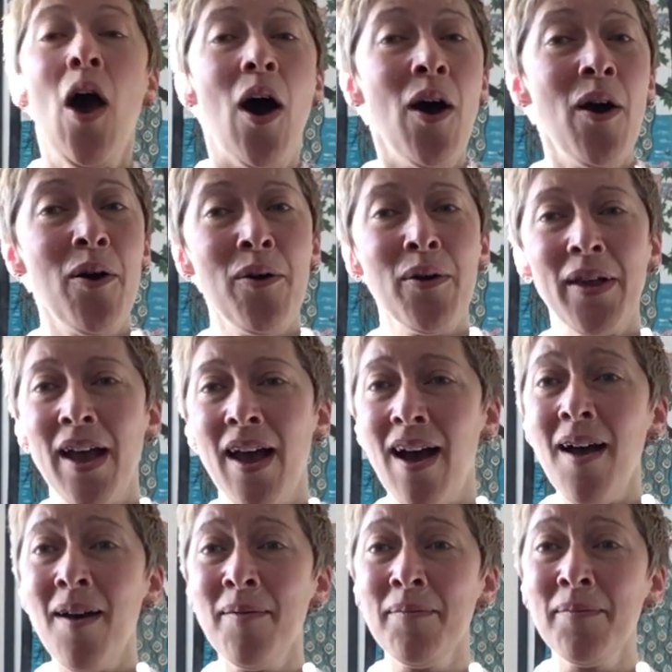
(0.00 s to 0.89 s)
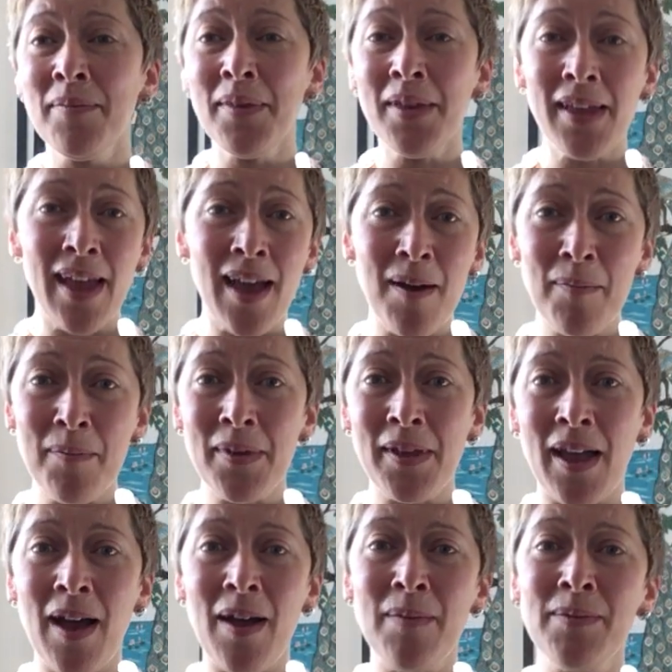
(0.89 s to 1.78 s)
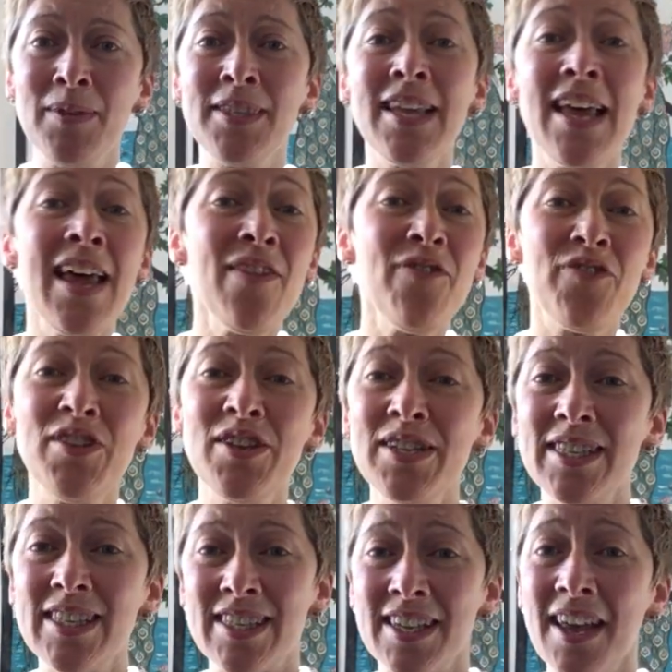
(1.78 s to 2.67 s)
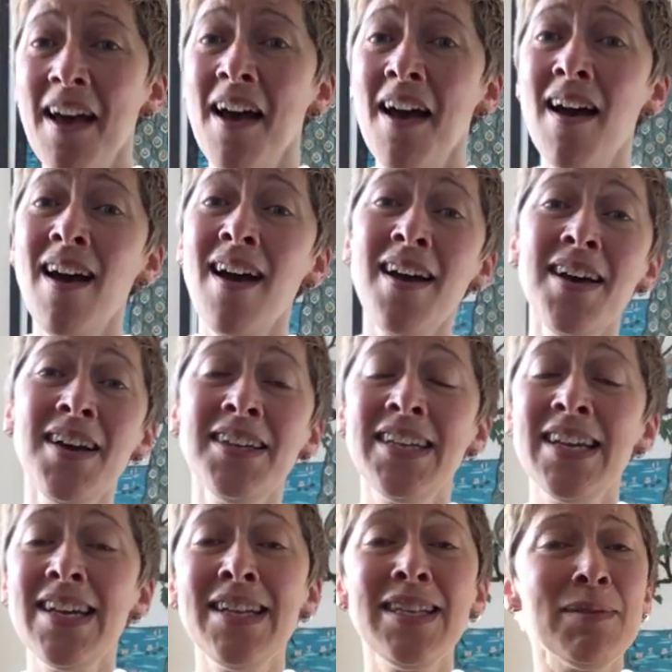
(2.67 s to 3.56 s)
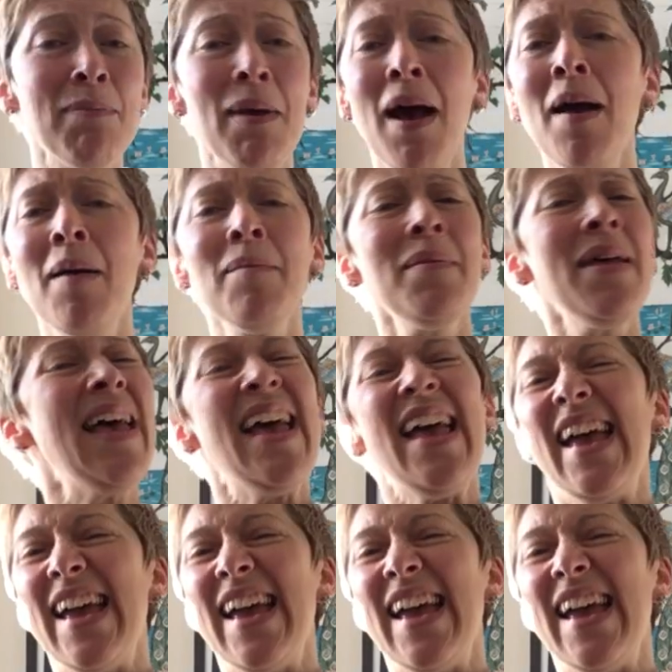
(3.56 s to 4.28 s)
Oh, come, come, come, said the sardine's mum.